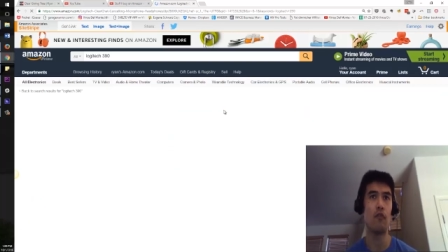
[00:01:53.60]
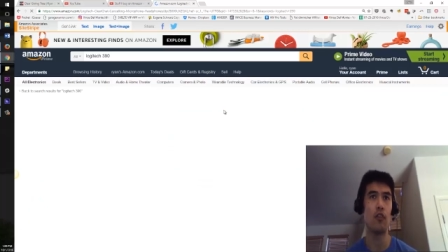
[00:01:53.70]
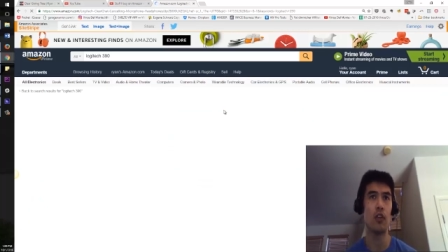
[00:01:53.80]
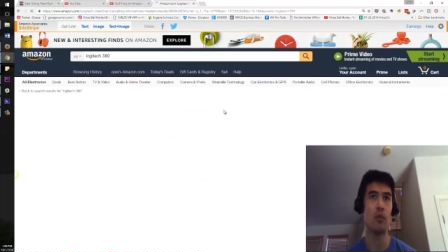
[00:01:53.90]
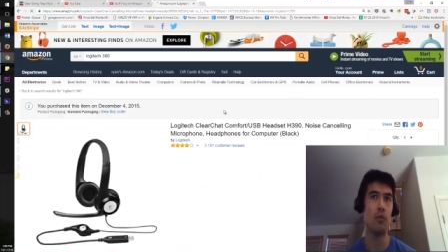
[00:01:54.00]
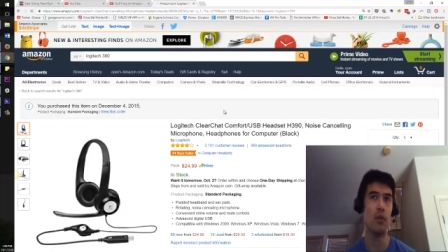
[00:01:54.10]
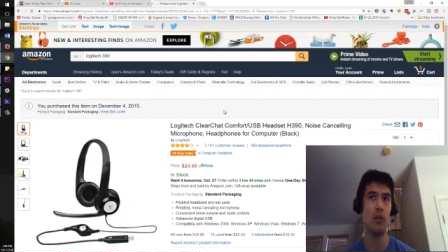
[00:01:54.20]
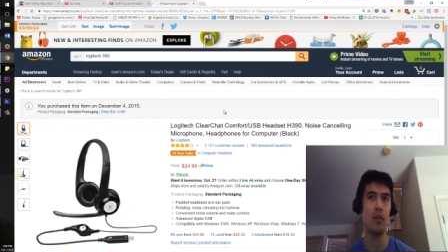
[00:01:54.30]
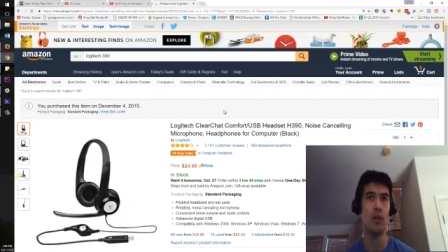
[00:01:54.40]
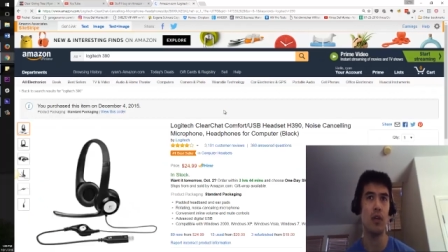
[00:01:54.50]
for the
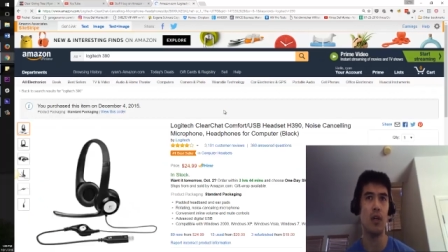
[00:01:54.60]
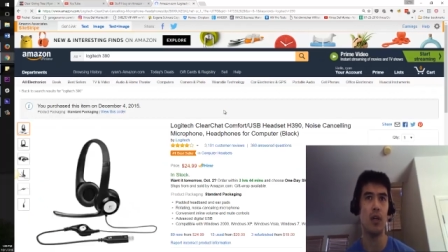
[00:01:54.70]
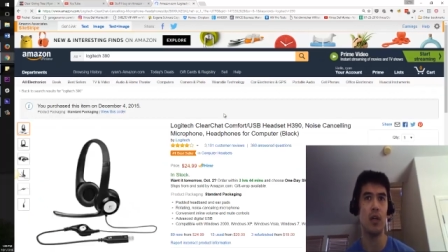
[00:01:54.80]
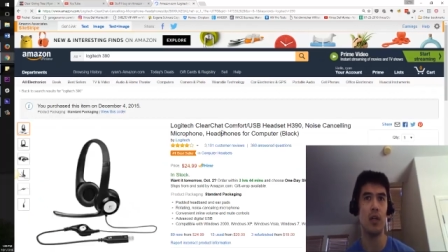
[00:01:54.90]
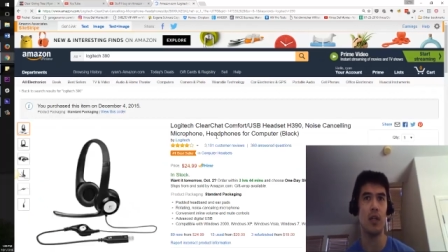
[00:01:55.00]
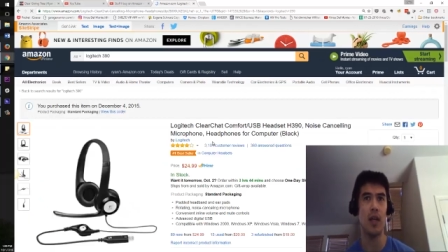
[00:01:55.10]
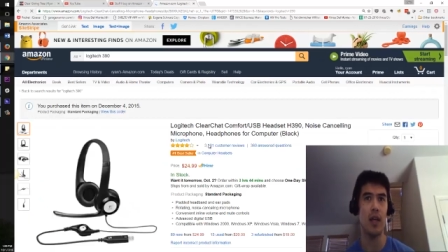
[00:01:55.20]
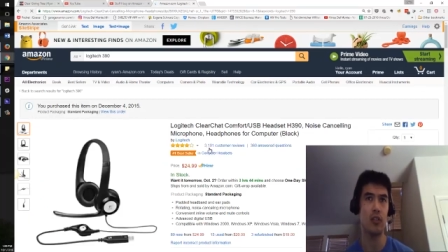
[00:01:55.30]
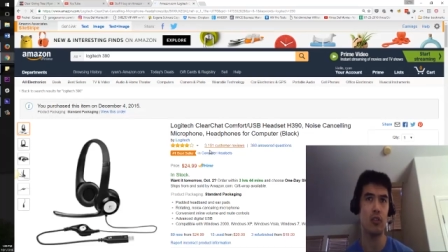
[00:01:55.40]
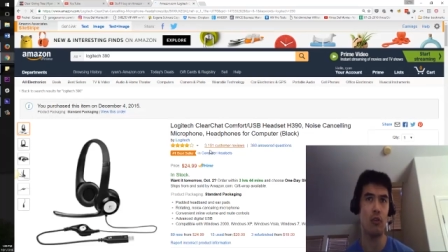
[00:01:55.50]
computer. Uh, it
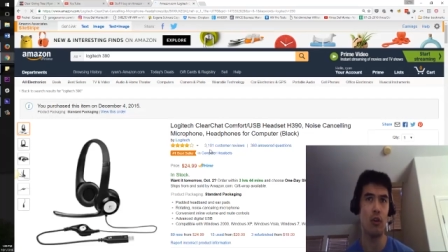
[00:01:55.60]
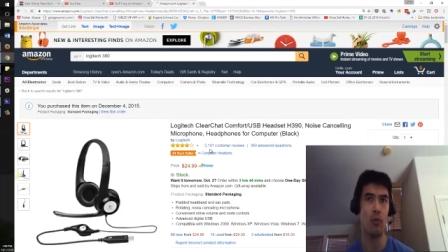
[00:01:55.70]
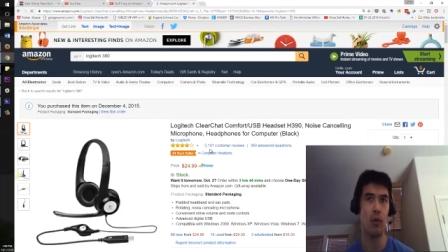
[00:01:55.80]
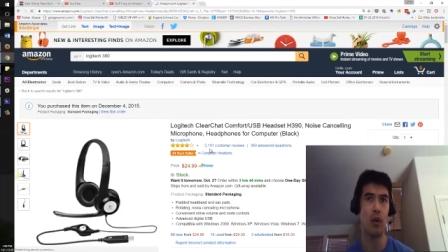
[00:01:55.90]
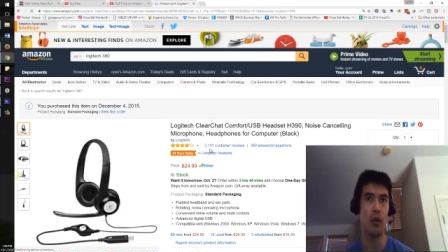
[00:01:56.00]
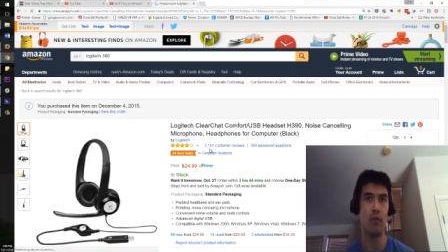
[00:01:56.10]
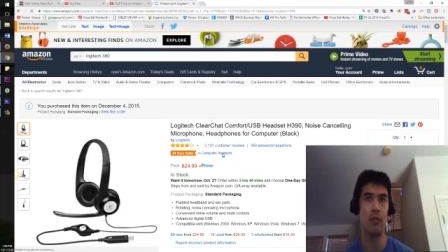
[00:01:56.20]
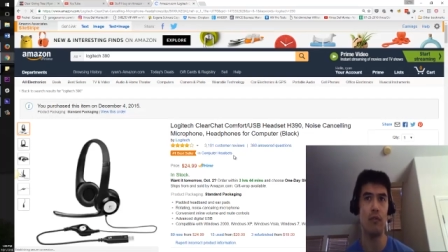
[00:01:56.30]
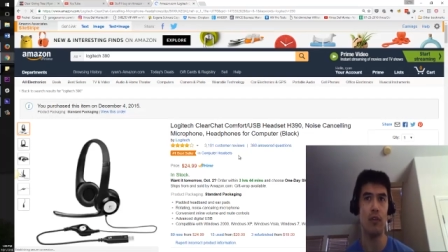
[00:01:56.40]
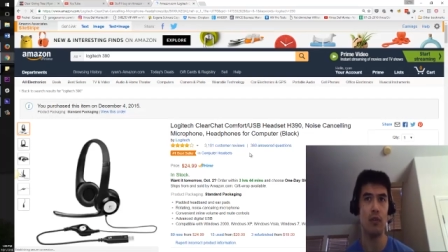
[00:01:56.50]
has 3,100
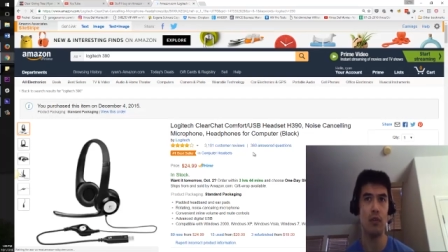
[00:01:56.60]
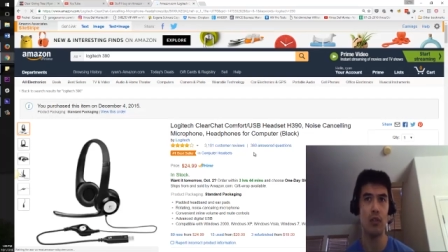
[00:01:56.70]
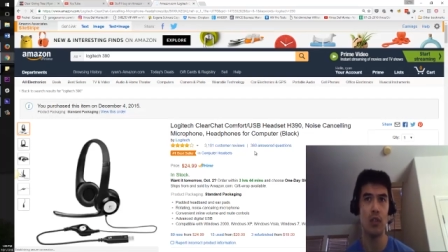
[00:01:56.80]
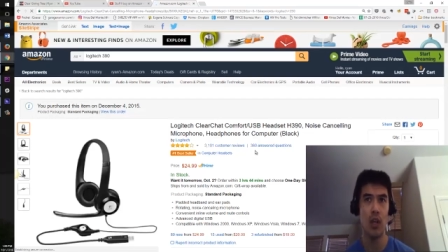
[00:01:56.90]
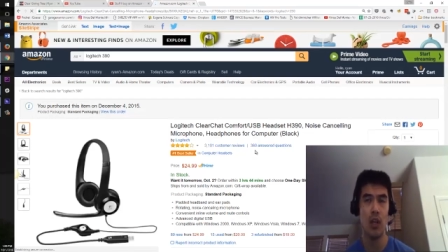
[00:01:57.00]
reviews,